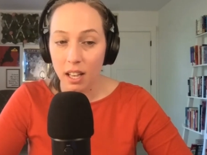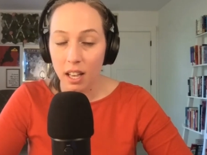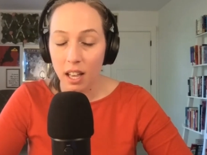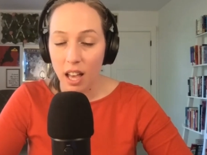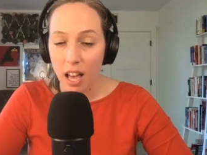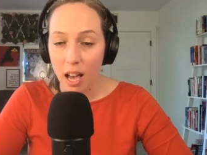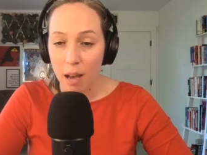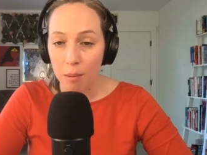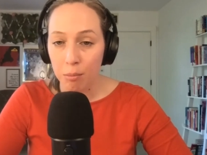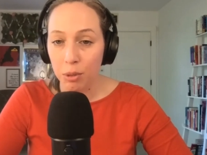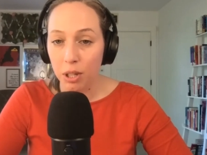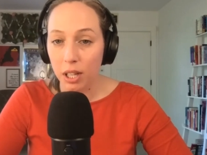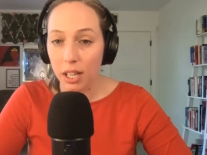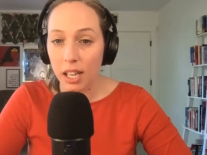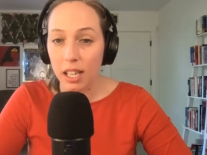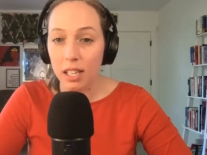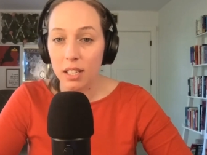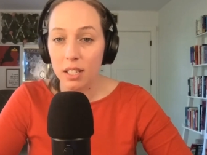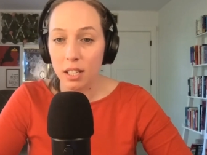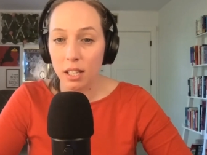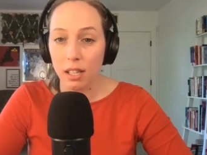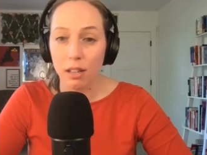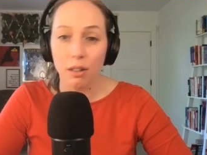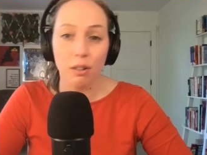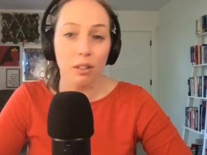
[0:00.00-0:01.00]
I'm looking
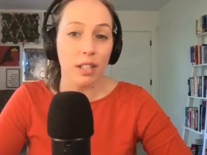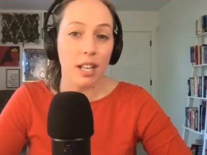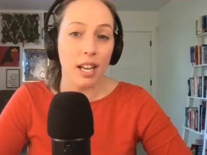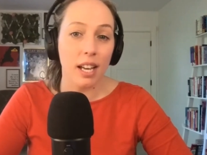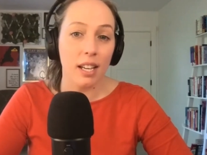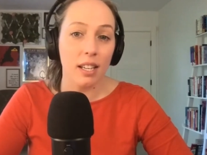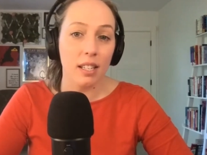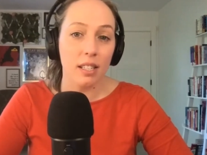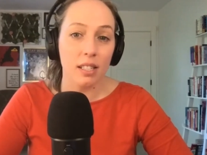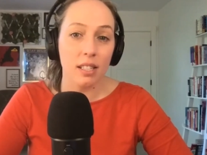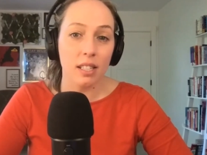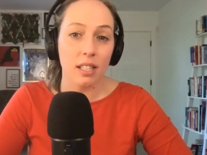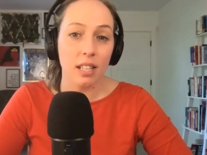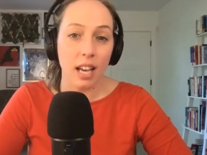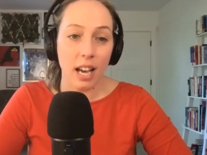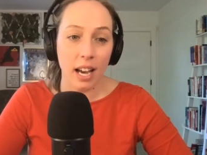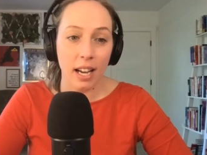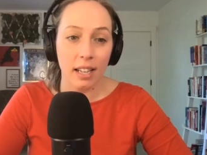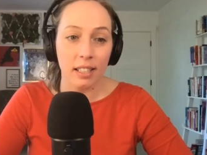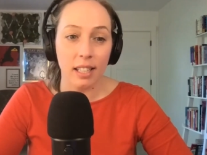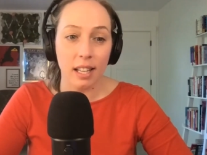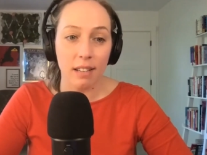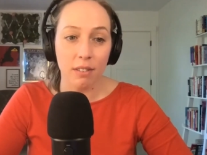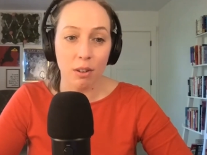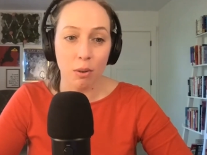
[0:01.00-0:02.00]
to utilize I
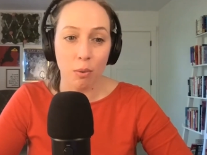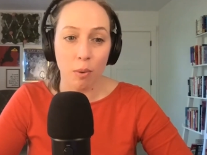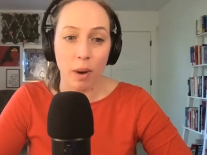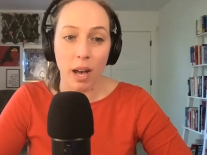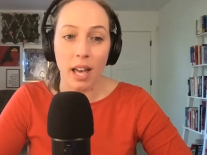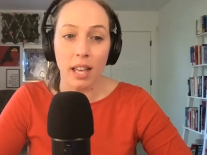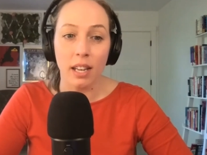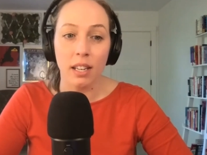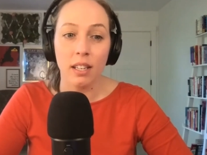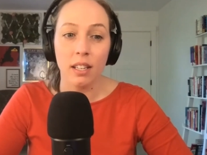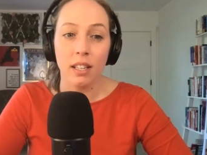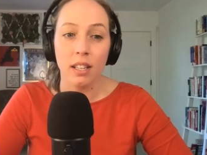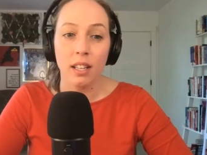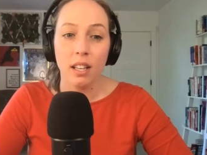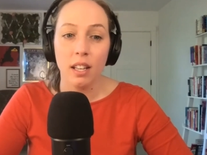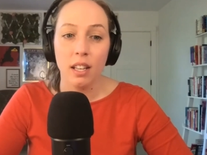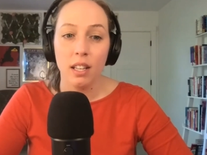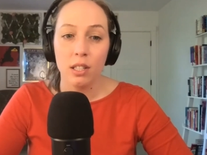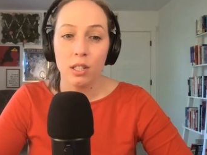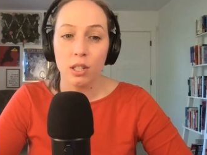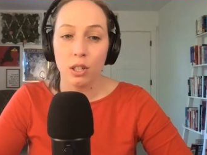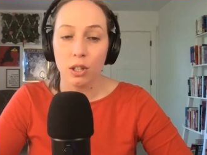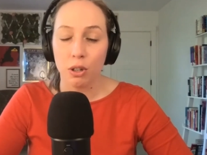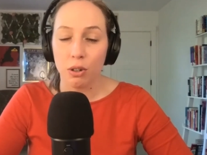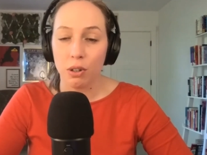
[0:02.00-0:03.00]
Love It When
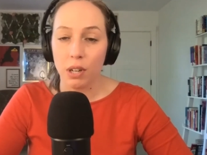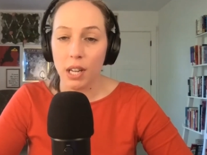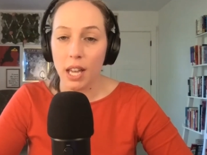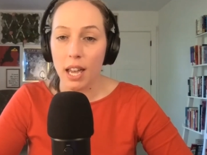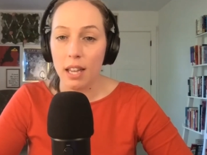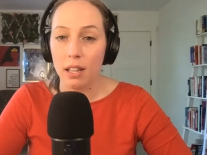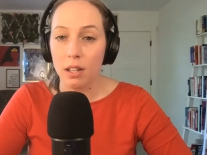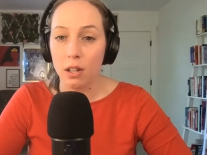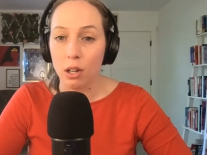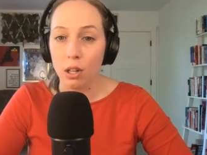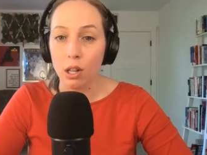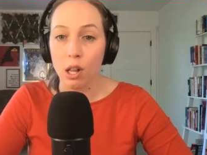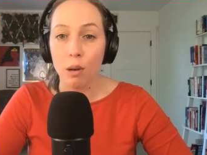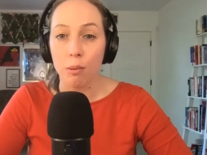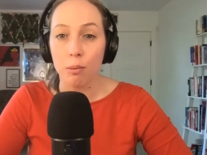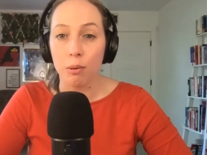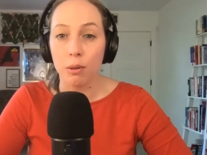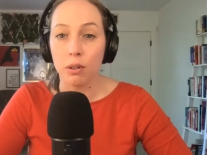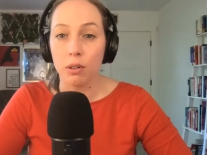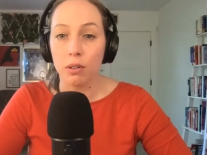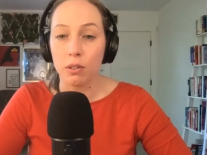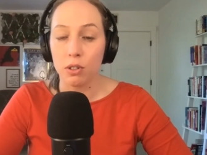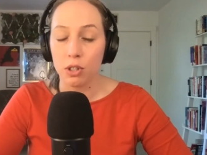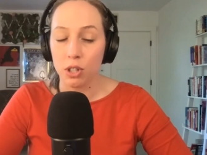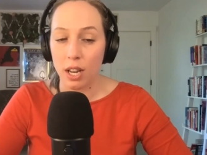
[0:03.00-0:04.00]
to create
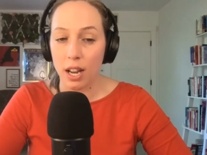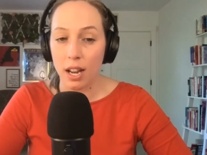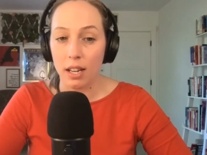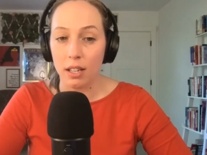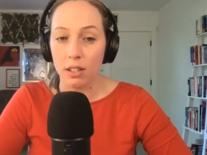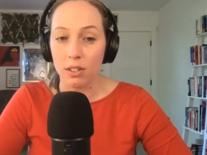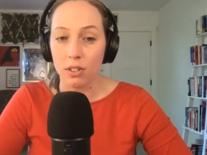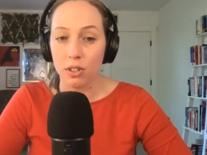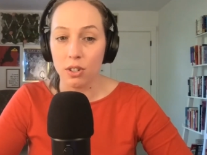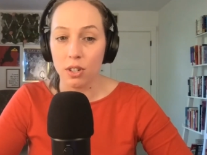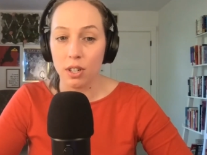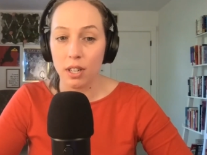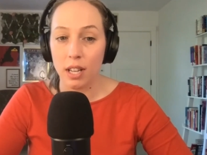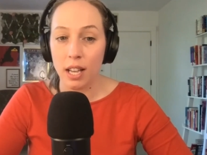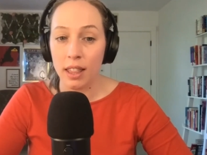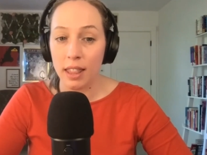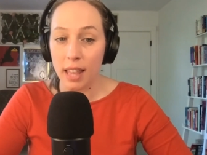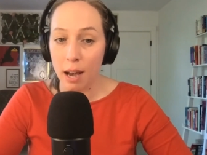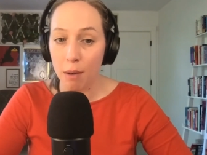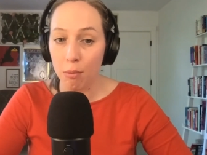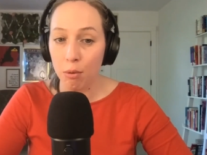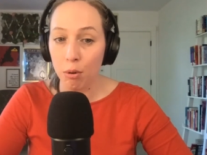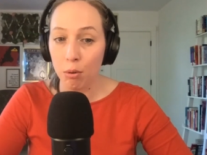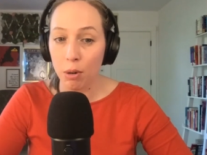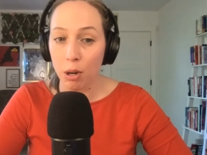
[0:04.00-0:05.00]
global change, and
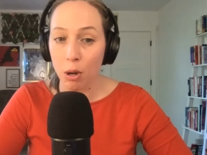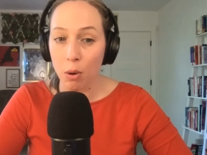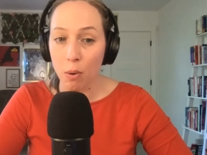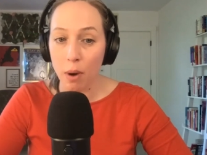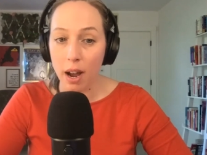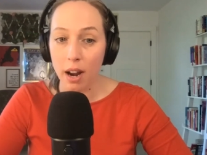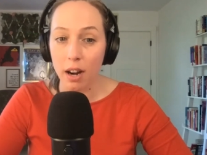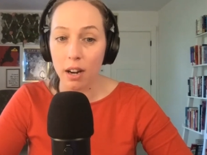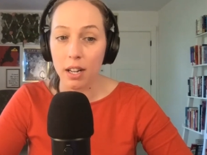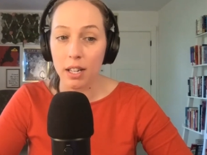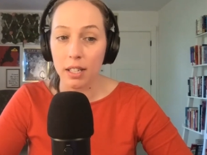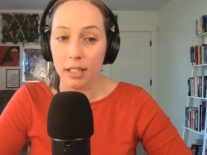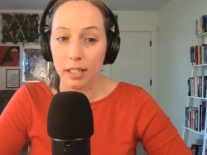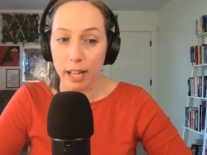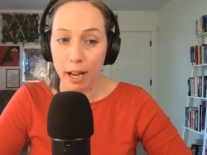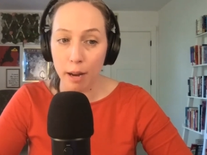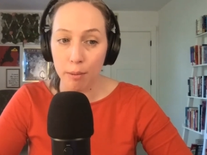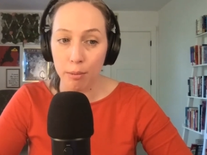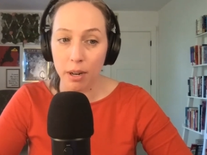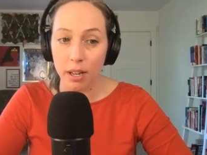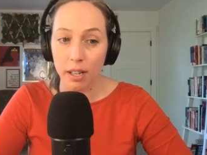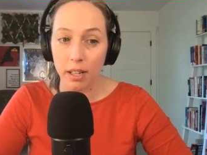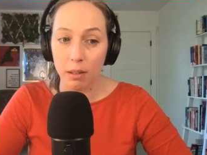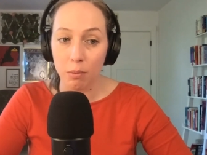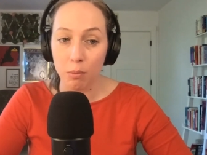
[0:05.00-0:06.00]
that will require
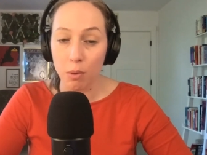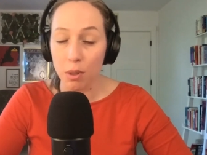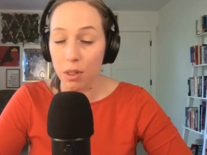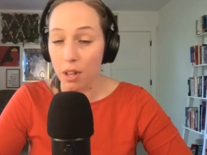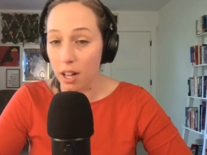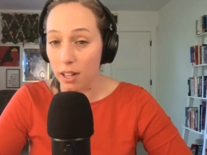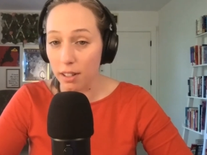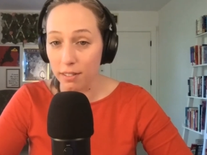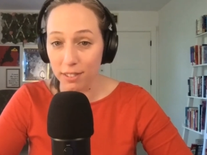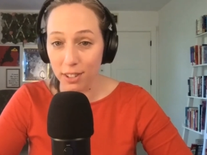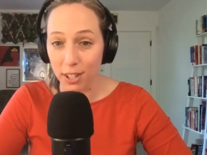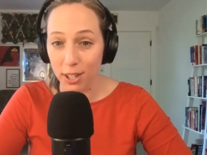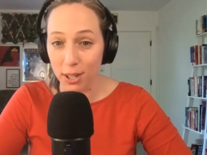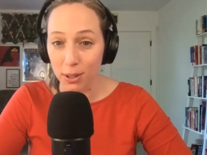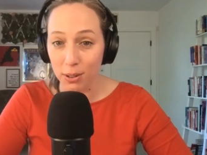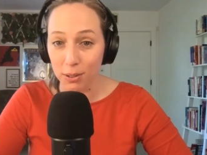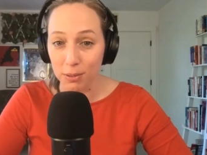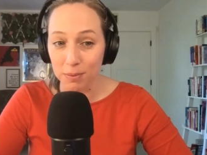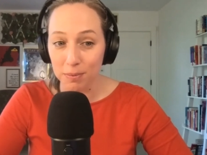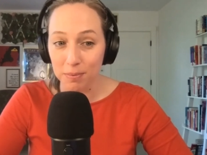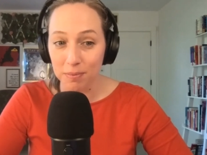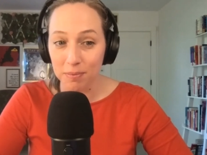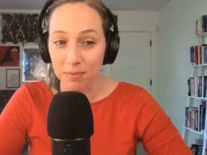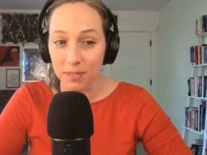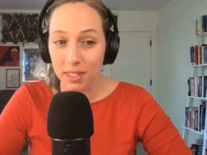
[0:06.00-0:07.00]
collaborating with all of you.
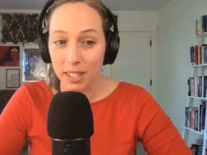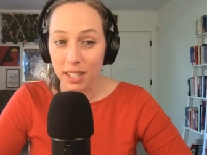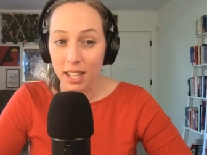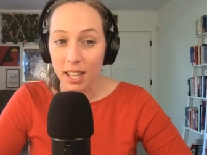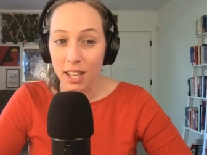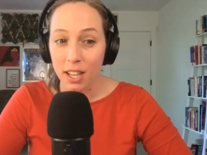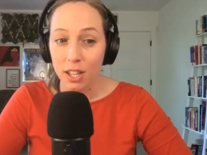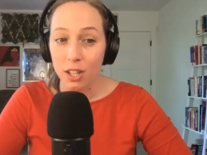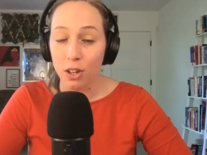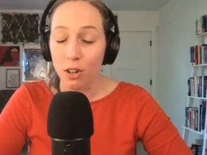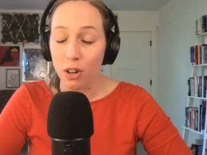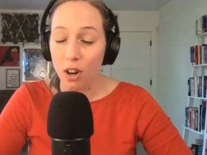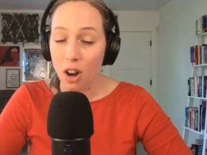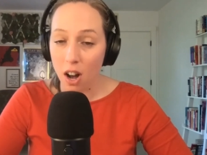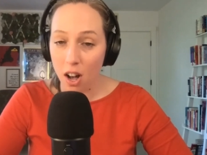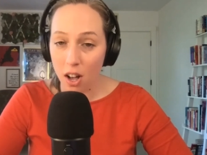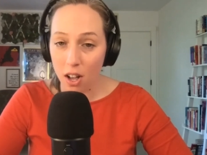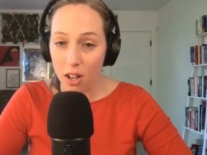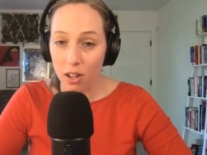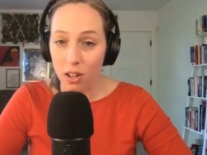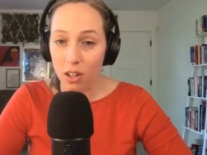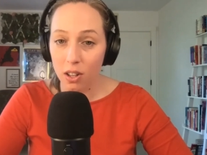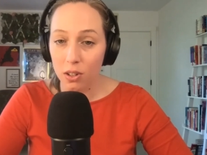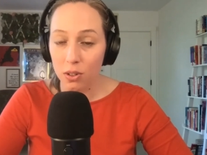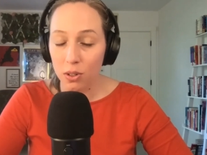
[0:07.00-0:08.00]
You're
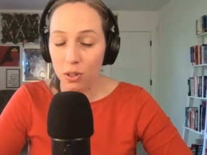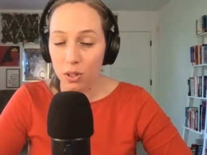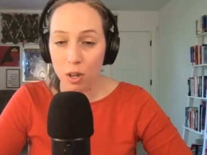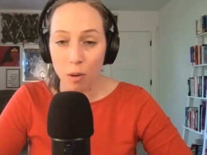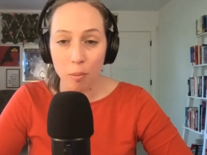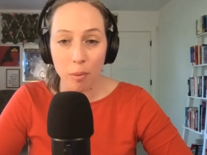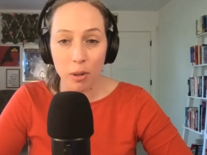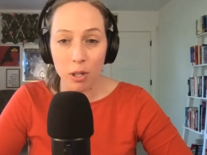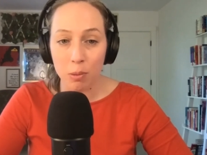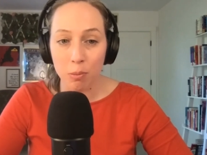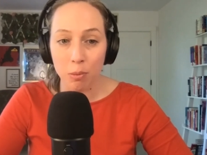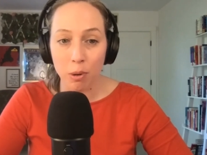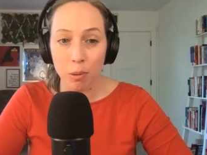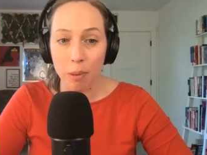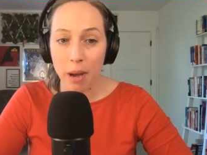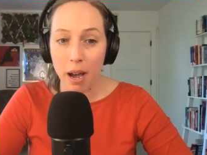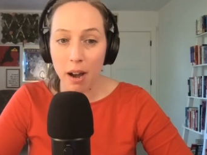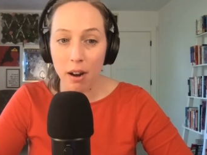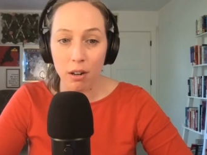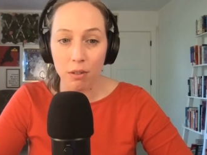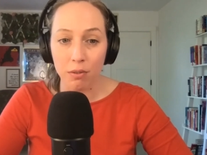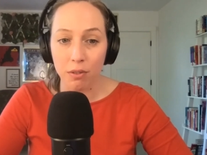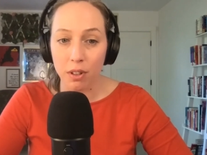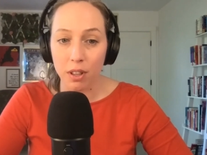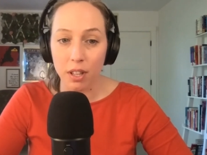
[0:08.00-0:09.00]
all so much more
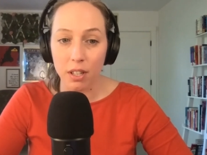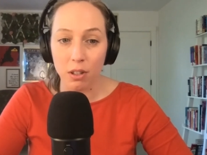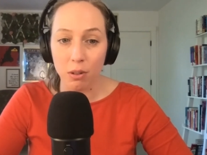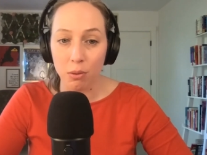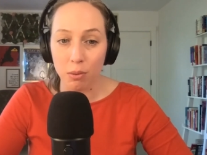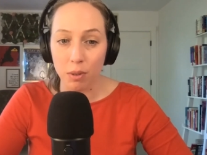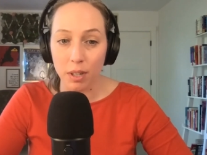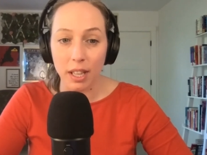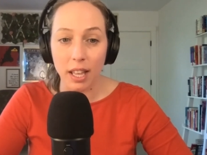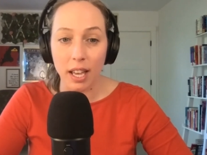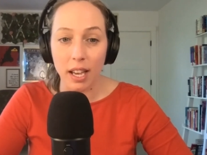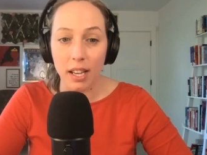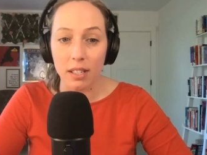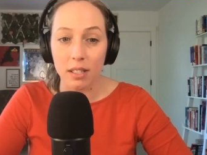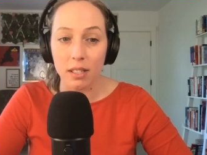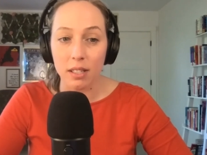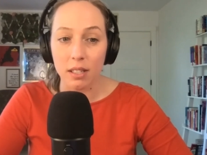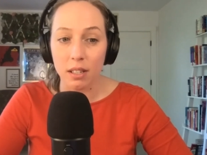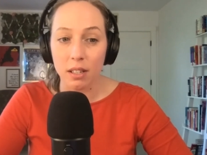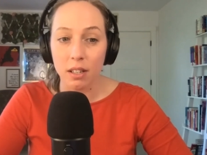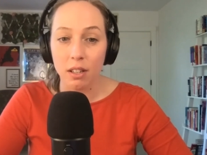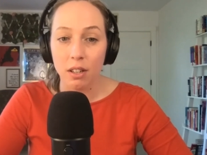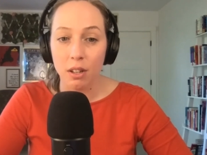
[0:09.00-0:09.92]
powerful than you realize.